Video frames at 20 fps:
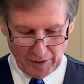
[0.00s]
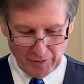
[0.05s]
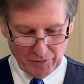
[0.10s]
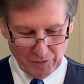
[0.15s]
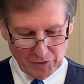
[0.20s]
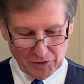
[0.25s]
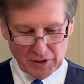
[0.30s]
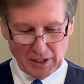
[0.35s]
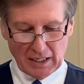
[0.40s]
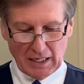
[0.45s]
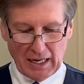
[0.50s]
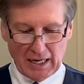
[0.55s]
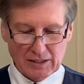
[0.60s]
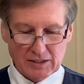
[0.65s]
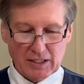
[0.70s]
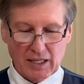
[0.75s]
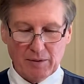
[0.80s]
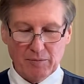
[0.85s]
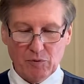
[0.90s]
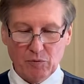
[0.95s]
first and
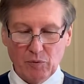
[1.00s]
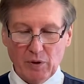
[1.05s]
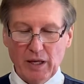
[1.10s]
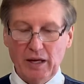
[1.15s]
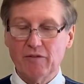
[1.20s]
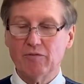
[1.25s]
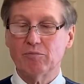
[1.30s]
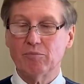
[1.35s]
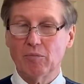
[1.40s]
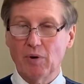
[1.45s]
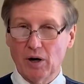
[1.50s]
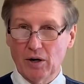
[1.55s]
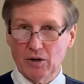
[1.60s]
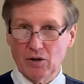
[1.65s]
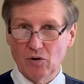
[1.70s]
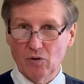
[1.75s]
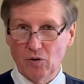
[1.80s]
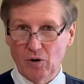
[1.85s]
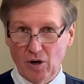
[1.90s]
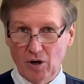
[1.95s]
last name, and we have
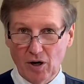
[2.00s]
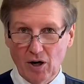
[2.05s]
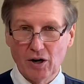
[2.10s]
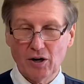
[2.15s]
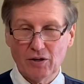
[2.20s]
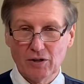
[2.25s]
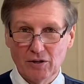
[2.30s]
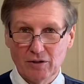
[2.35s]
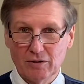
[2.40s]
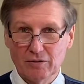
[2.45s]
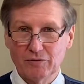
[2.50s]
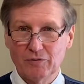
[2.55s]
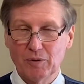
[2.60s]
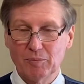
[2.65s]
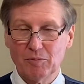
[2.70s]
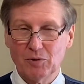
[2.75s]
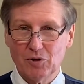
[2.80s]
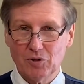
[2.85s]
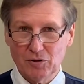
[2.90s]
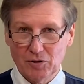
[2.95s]
Margot Arnold from
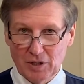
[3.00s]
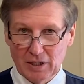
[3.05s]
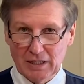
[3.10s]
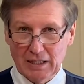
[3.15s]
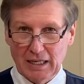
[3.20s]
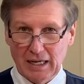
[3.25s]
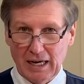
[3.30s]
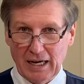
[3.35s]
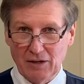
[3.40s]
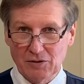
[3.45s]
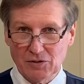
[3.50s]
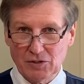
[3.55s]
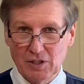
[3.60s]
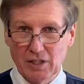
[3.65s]
Cornelia House.